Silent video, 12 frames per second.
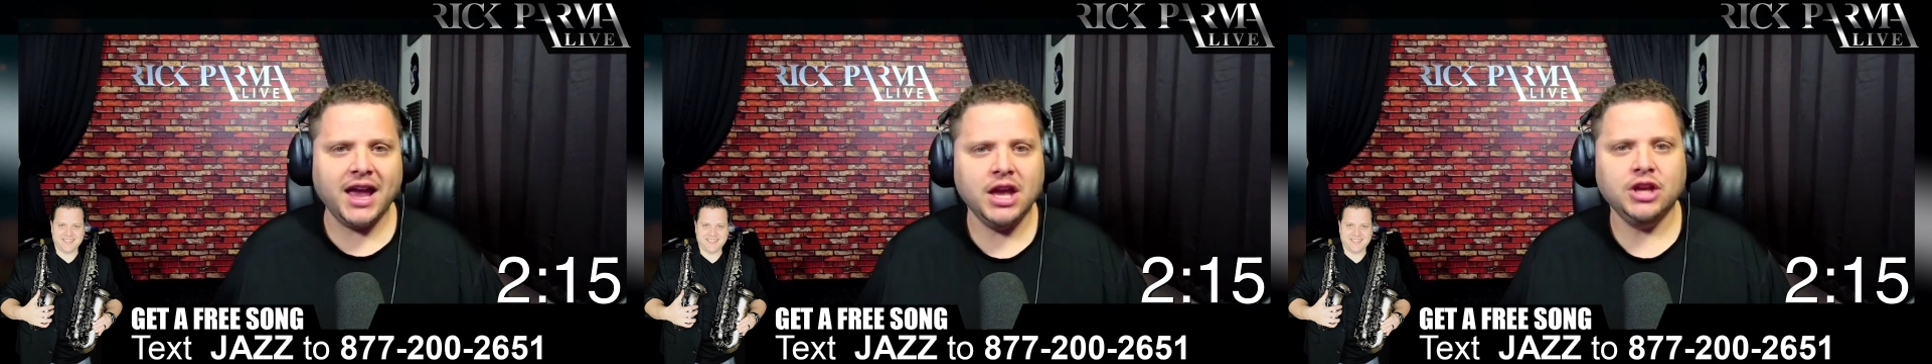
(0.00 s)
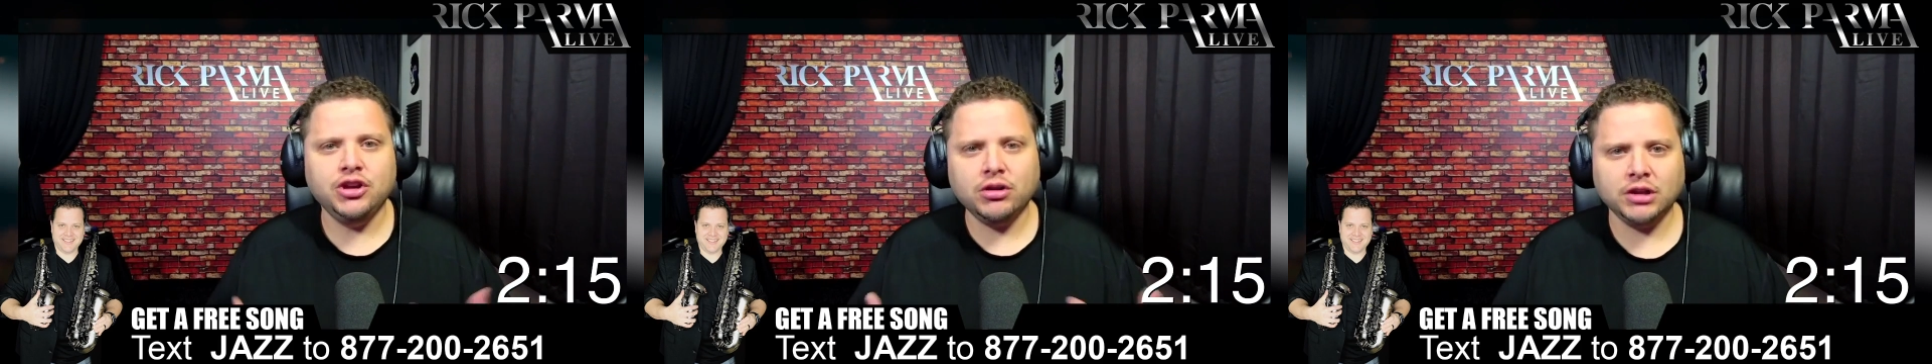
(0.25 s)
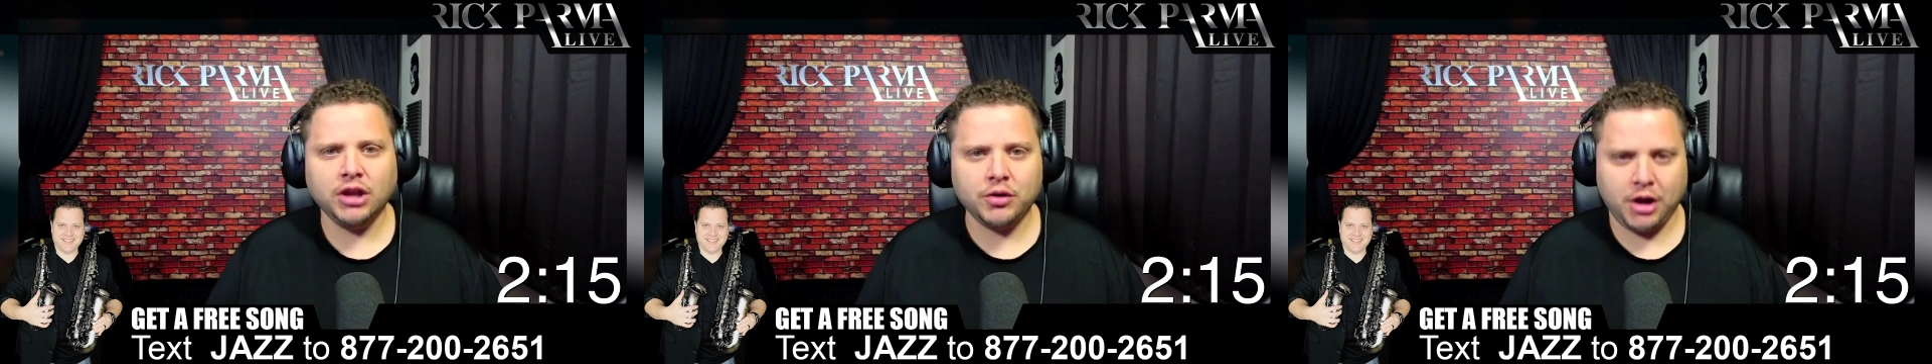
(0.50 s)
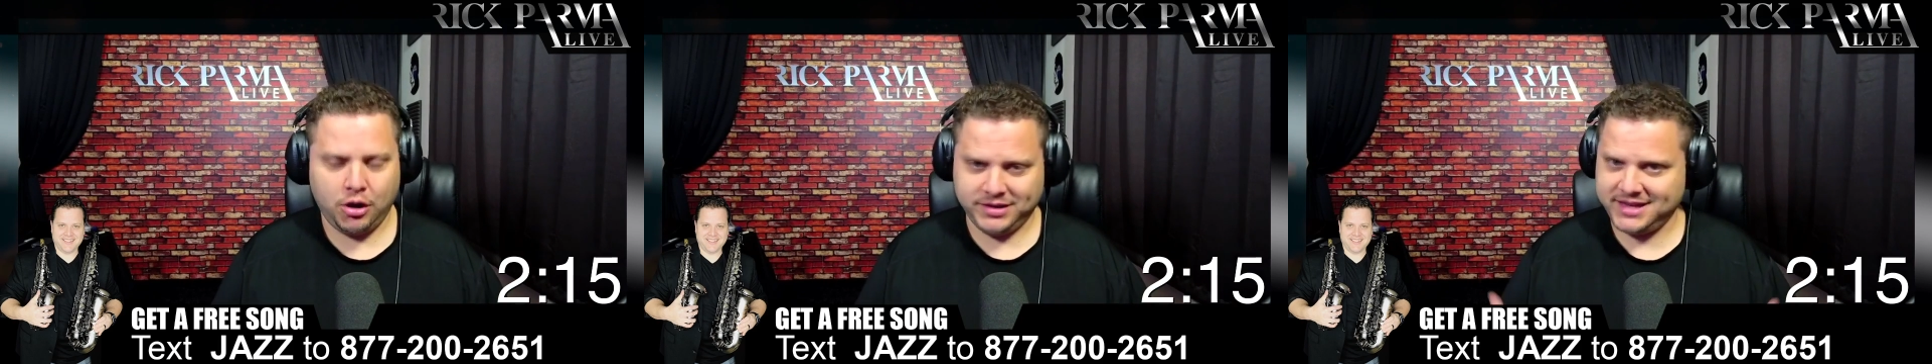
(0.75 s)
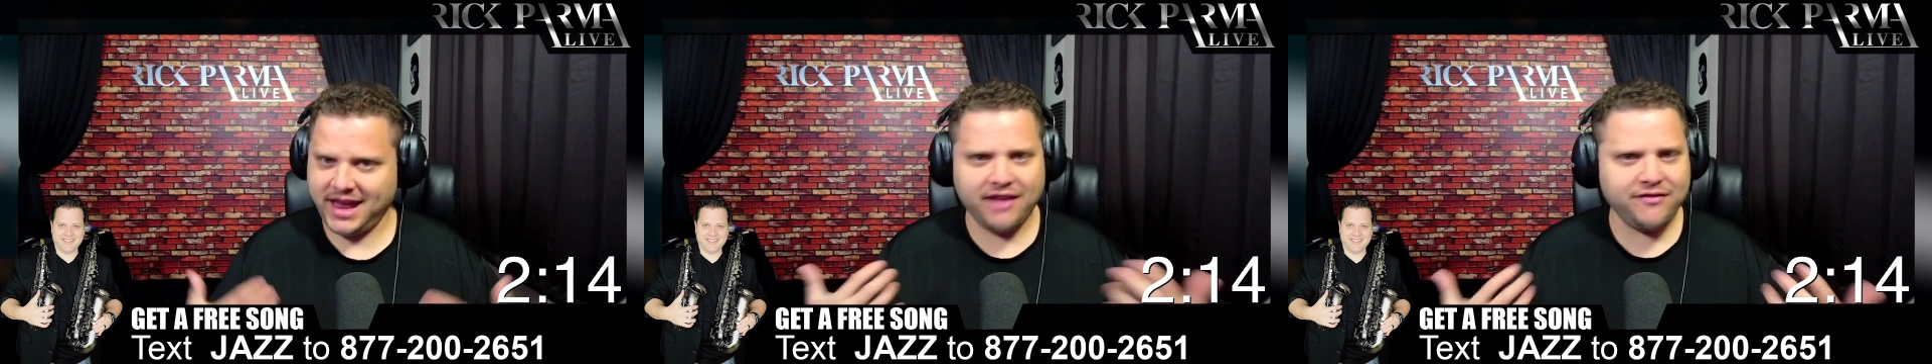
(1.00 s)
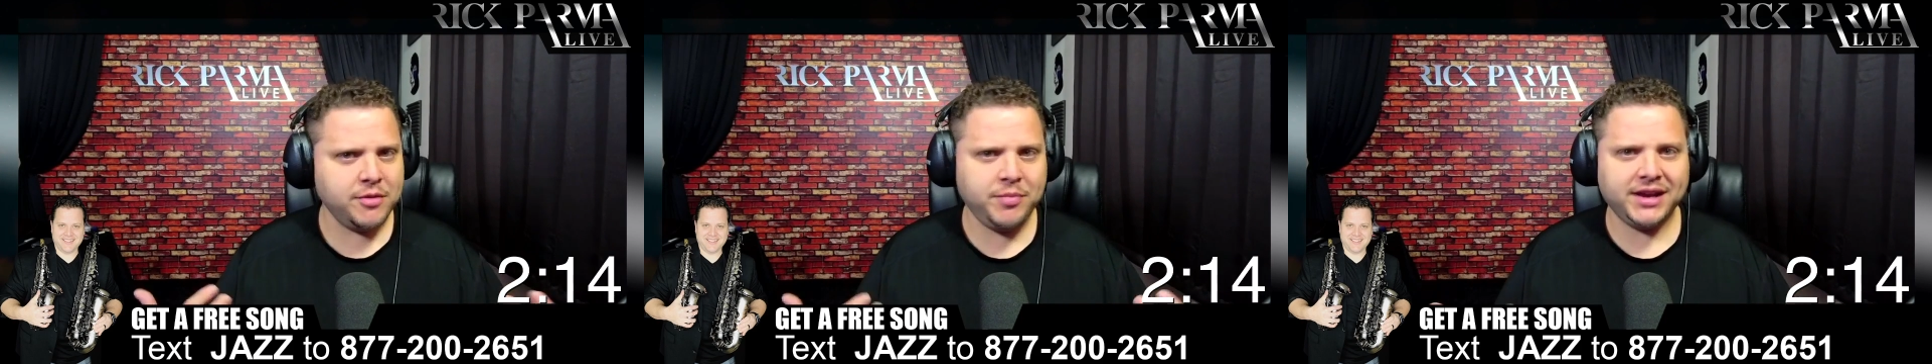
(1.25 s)
Your low notes,
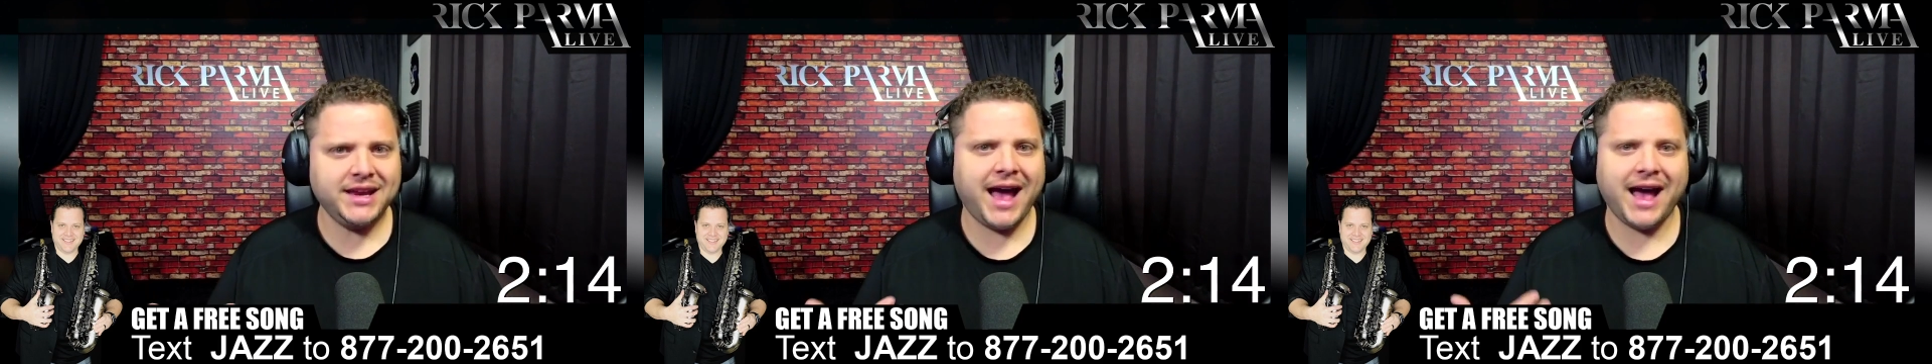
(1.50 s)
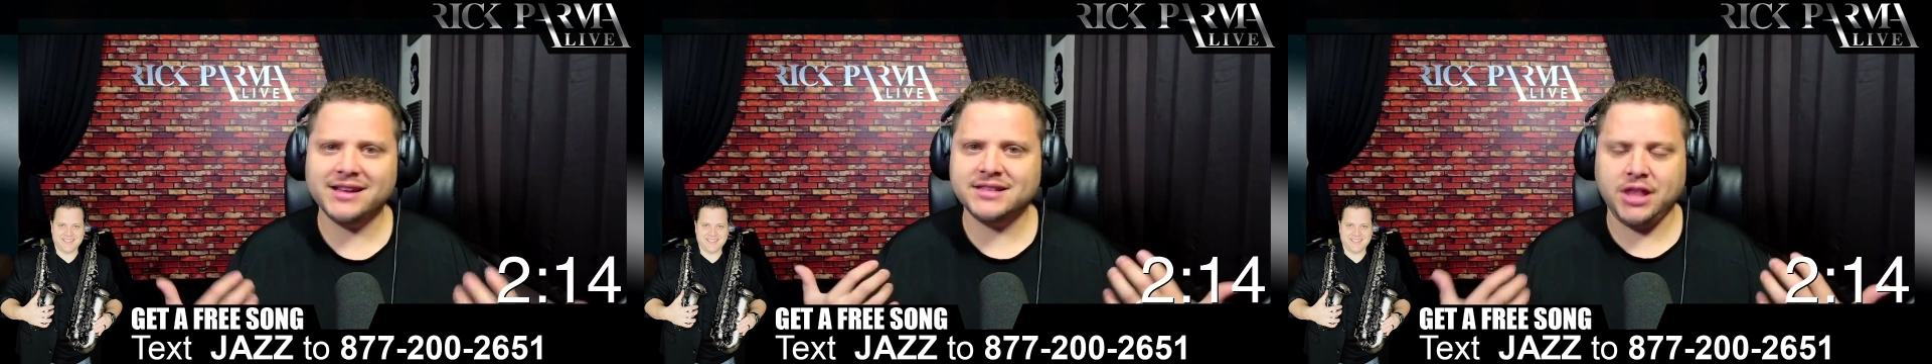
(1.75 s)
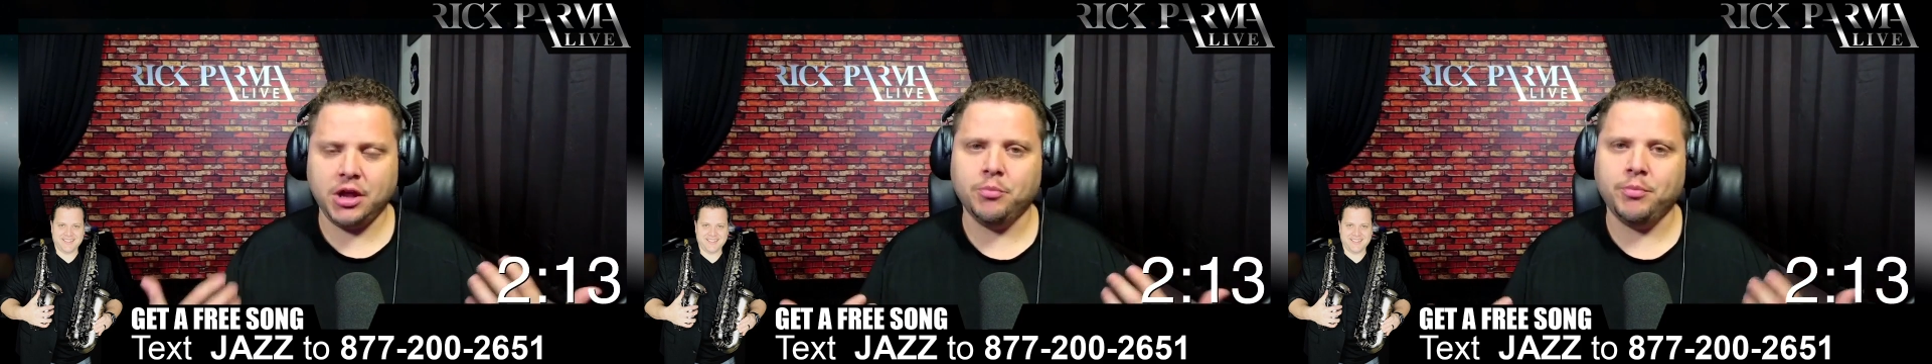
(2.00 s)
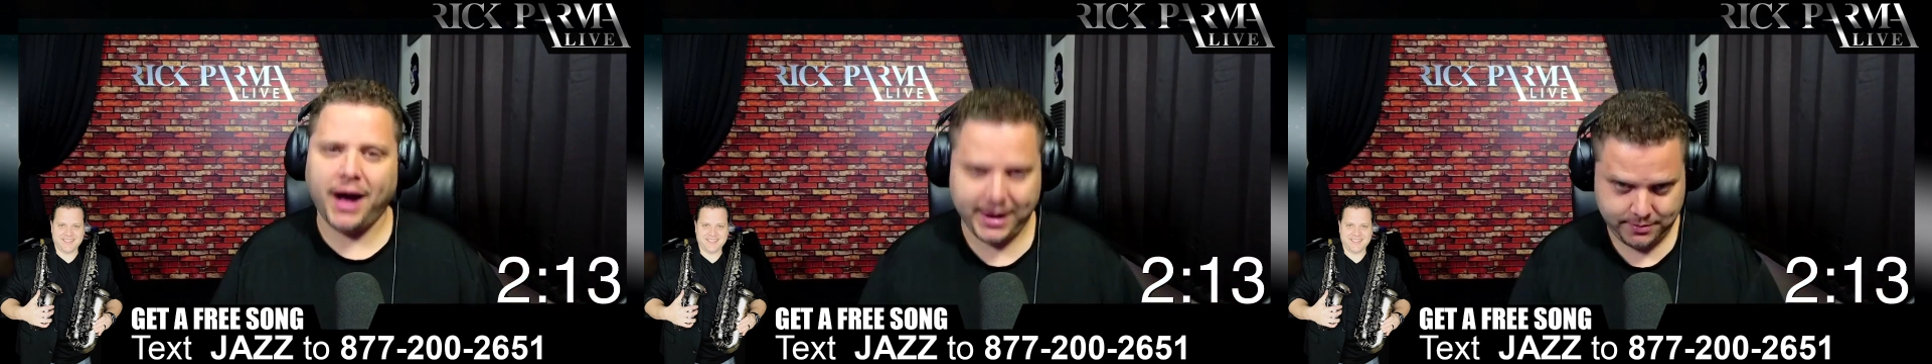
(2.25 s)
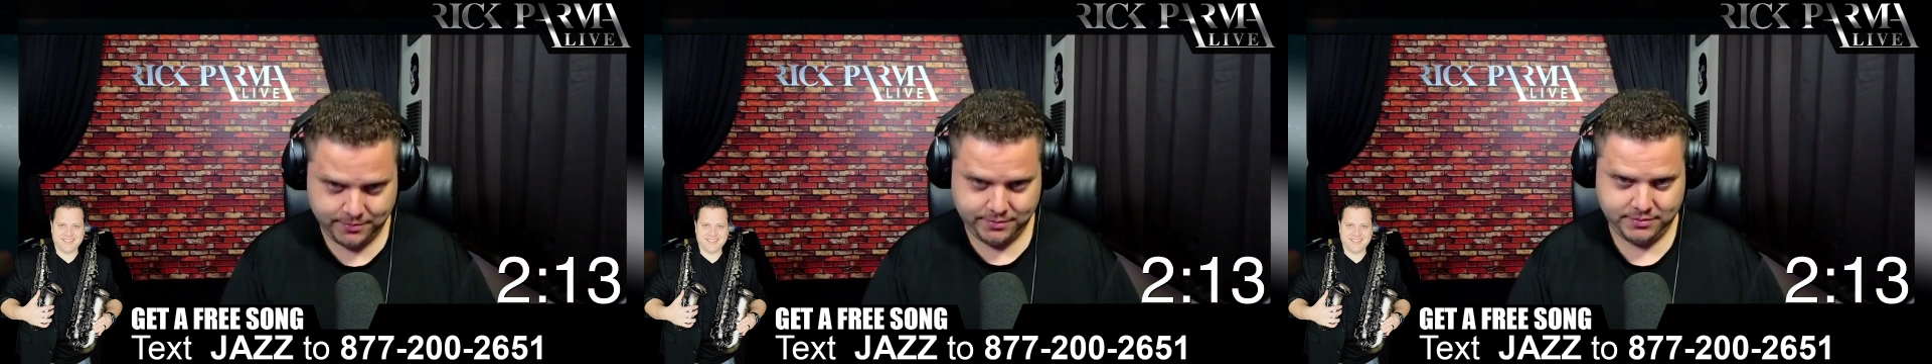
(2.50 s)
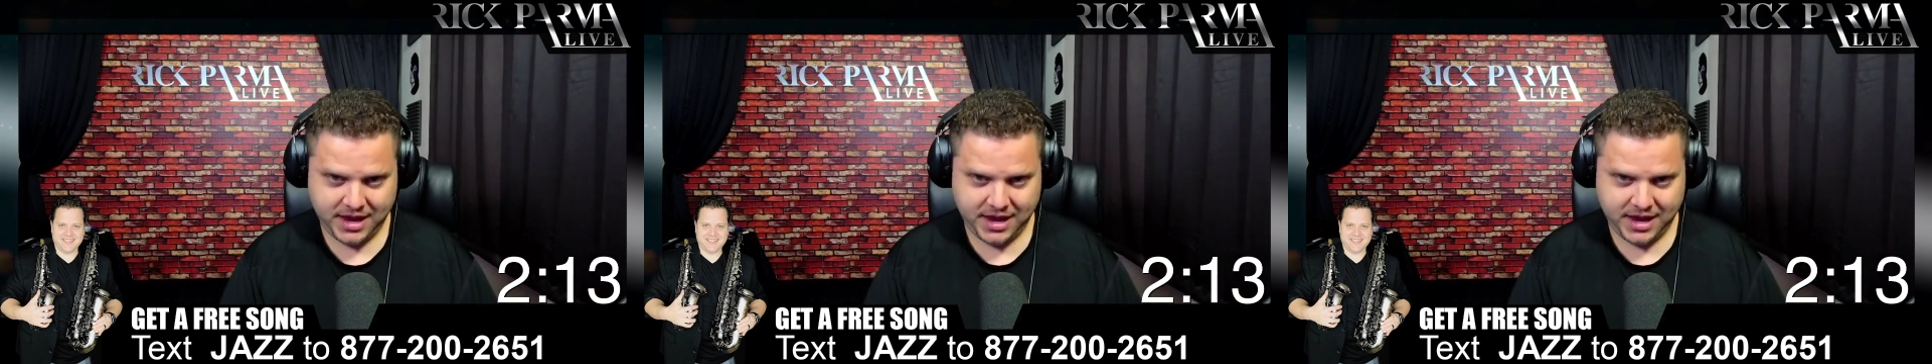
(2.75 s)
everybody has their bottom.